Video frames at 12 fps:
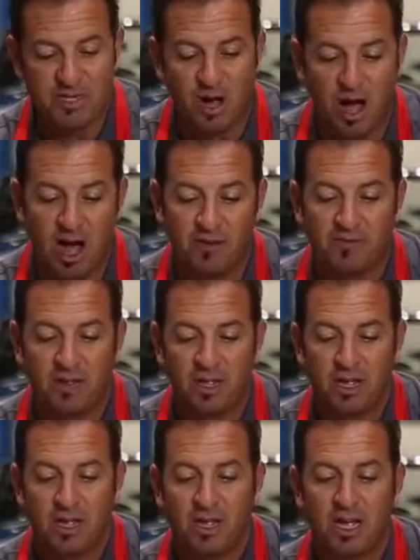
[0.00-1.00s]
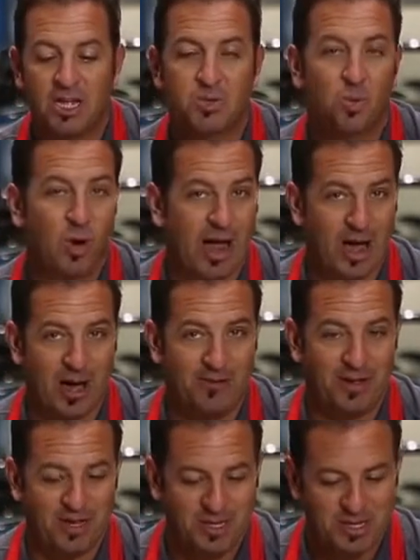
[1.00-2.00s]
it's off, it's way
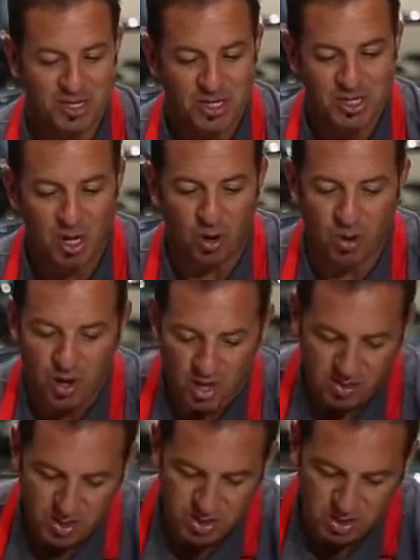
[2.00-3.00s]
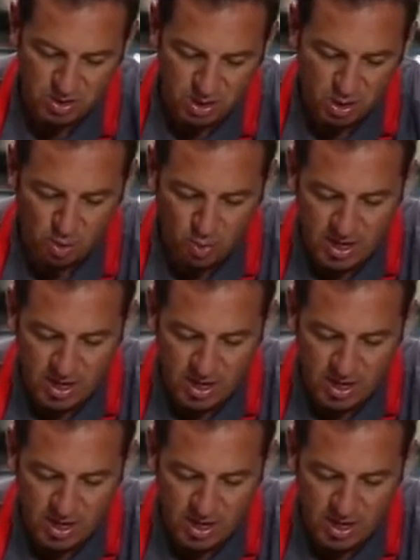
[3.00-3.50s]
obvious. So there's a little